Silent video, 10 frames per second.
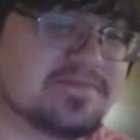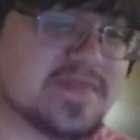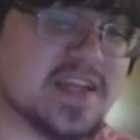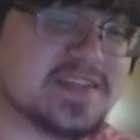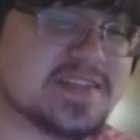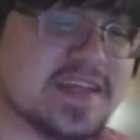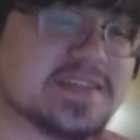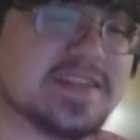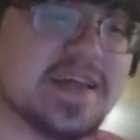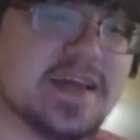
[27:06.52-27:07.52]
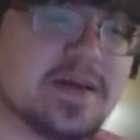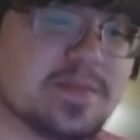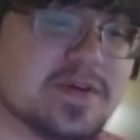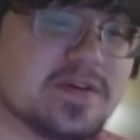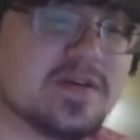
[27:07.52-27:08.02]
it's thanks to
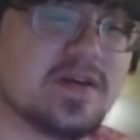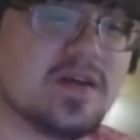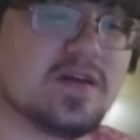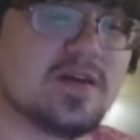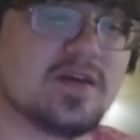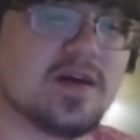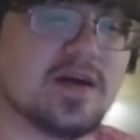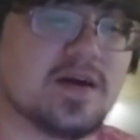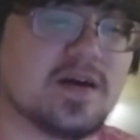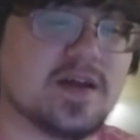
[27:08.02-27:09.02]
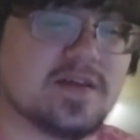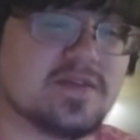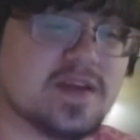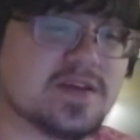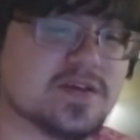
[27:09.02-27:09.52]
him if
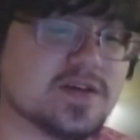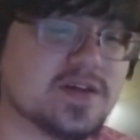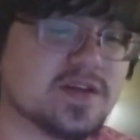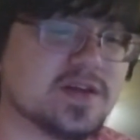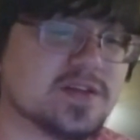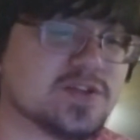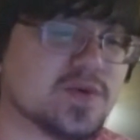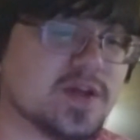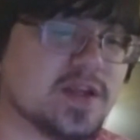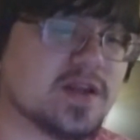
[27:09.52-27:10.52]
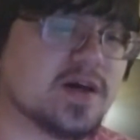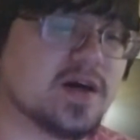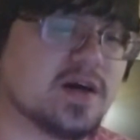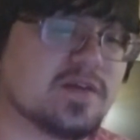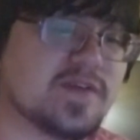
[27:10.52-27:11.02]
he could join
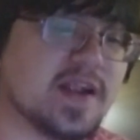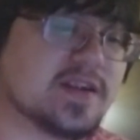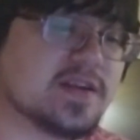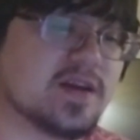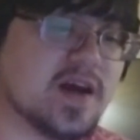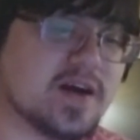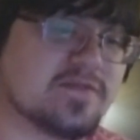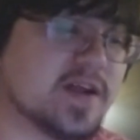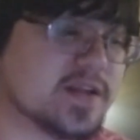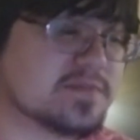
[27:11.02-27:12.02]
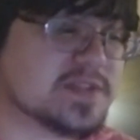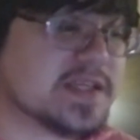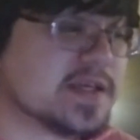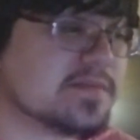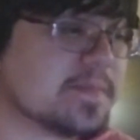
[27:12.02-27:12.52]
Fat Gum's
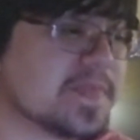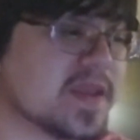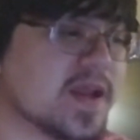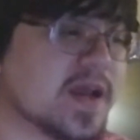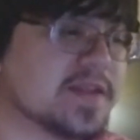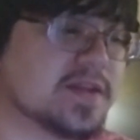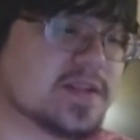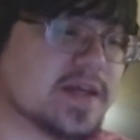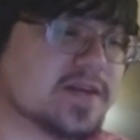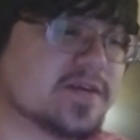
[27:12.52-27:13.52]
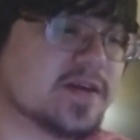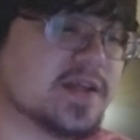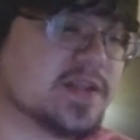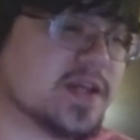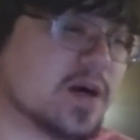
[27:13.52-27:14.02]
team. And then later in
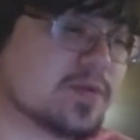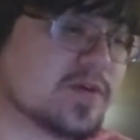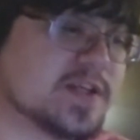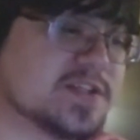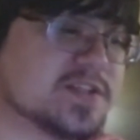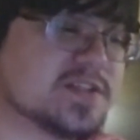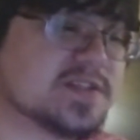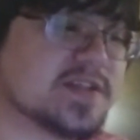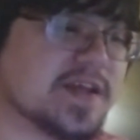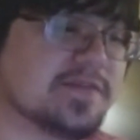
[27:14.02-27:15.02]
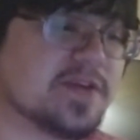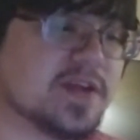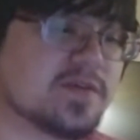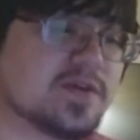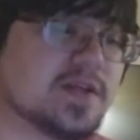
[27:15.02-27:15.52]
the operations to save
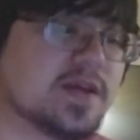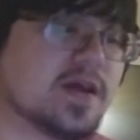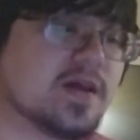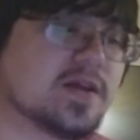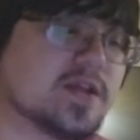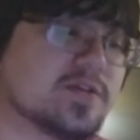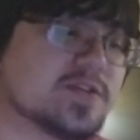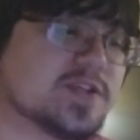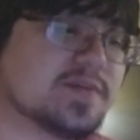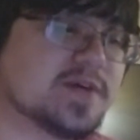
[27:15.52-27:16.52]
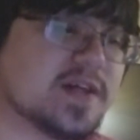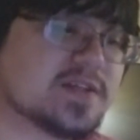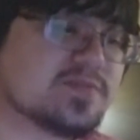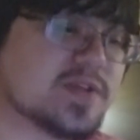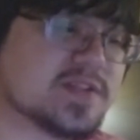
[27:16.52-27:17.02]
Eri, Kirishima
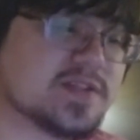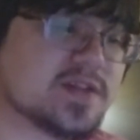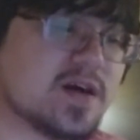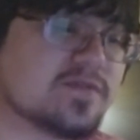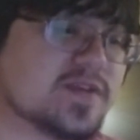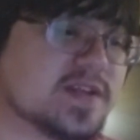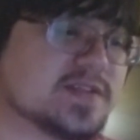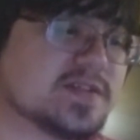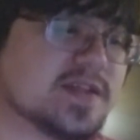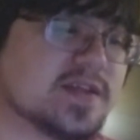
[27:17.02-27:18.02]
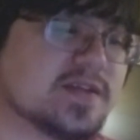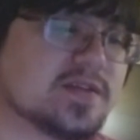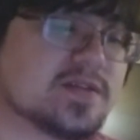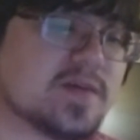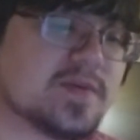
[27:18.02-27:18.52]
expresses confidence in
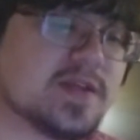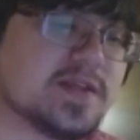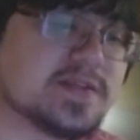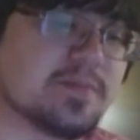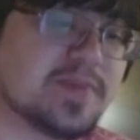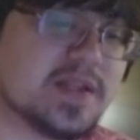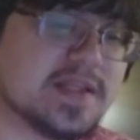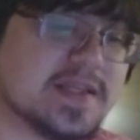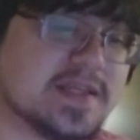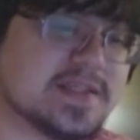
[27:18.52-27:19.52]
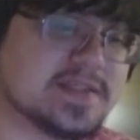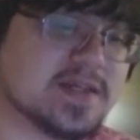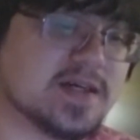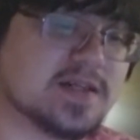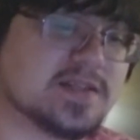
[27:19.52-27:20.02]
Tamaki's abilities
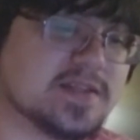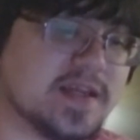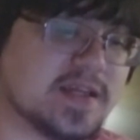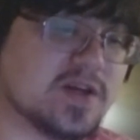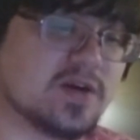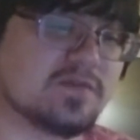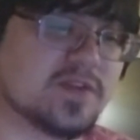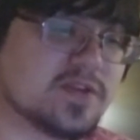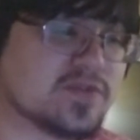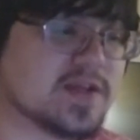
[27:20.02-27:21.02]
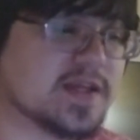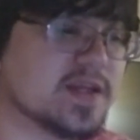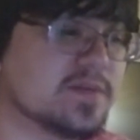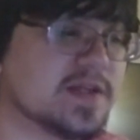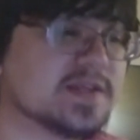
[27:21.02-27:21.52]
to take care of the 3
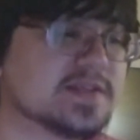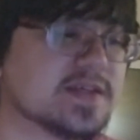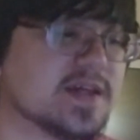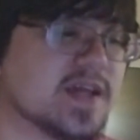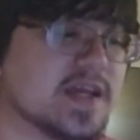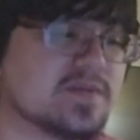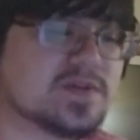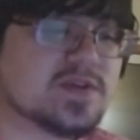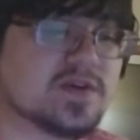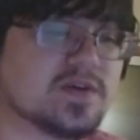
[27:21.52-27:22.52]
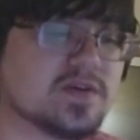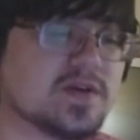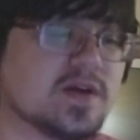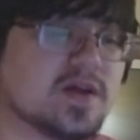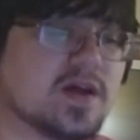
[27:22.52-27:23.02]
enemies. In return,
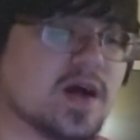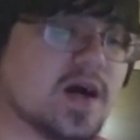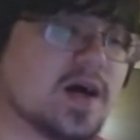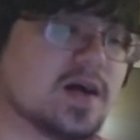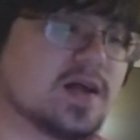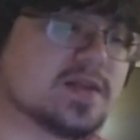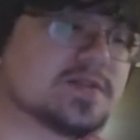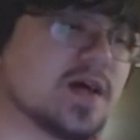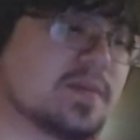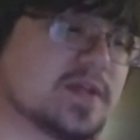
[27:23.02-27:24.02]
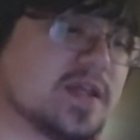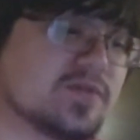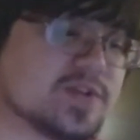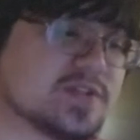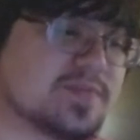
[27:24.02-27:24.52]
Tamaki
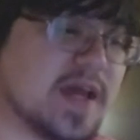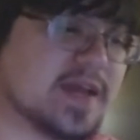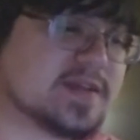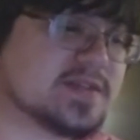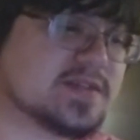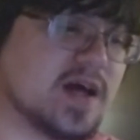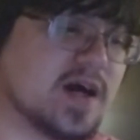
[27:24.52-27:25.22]
respects